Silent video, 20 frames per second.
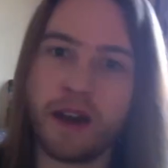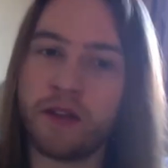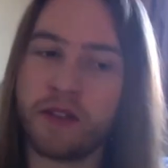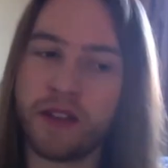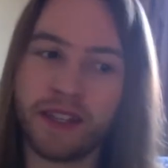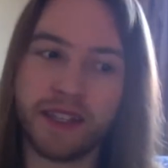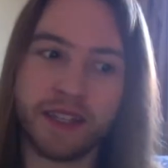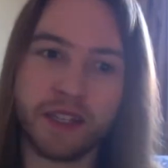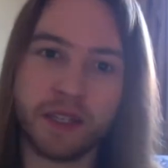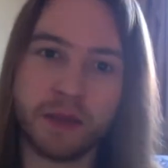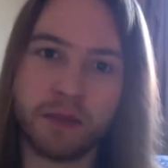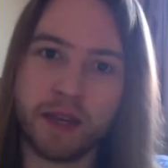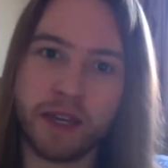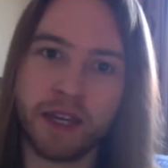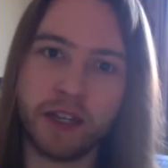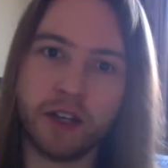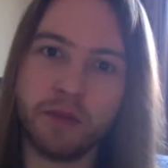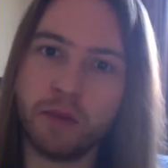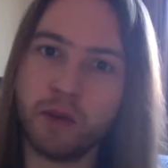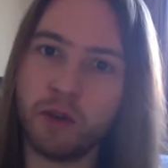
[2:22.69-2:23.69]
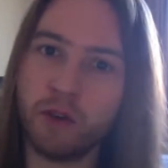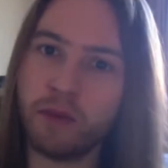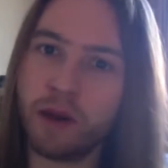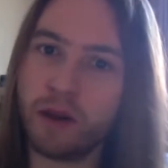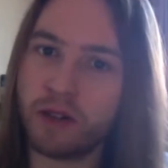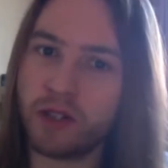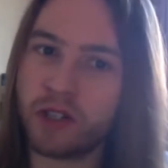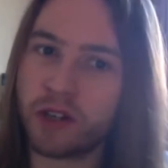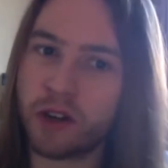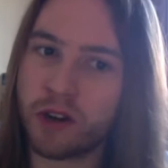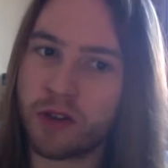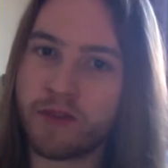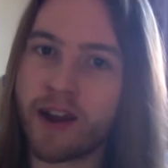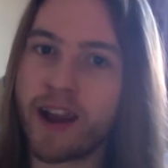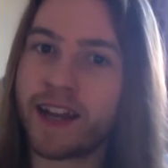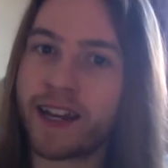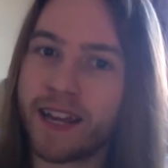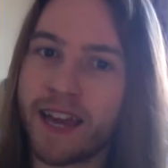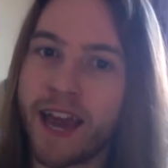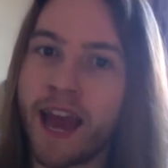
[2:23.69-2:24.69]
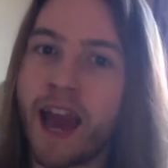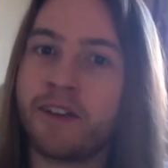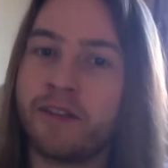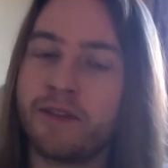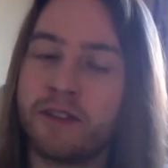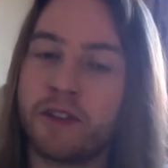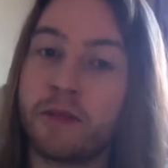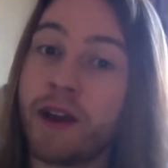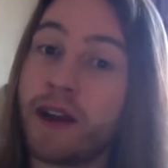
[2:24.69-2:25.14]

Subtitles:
I think this is picking up almost directly after